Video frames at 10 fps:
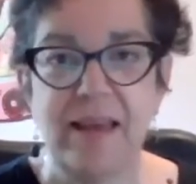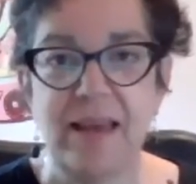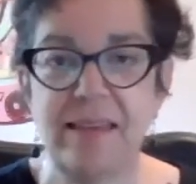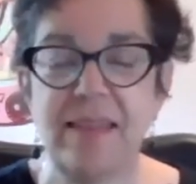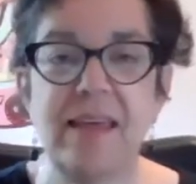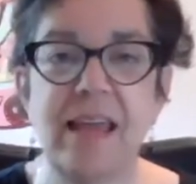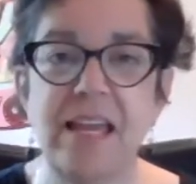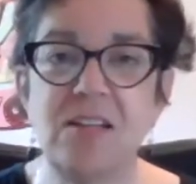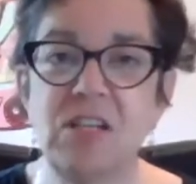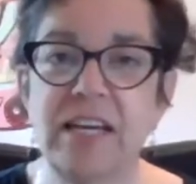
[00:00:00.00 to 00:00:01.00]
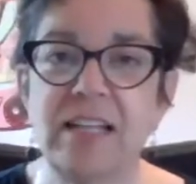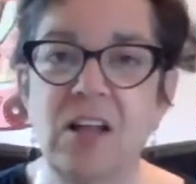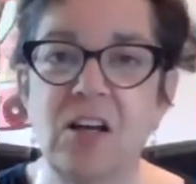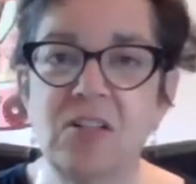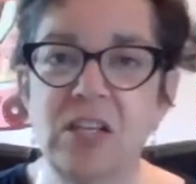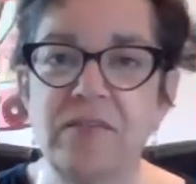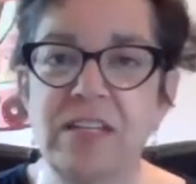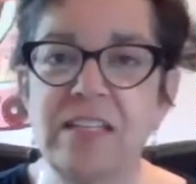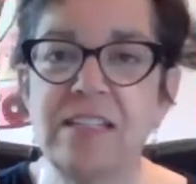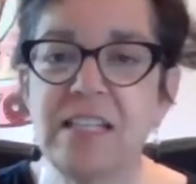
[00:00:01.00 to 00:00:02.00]
and the Aging and
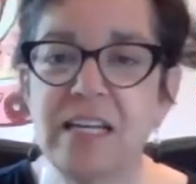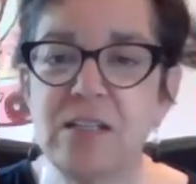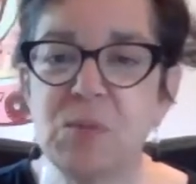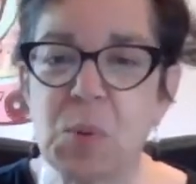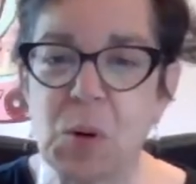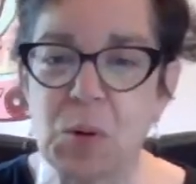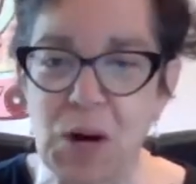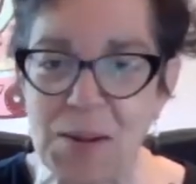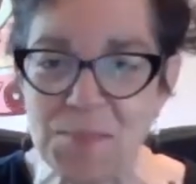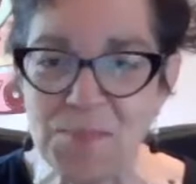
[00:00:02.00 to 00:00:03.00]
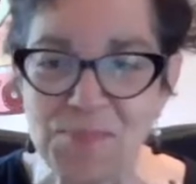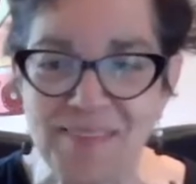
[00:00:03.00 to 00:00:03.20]
Longevity Studies program.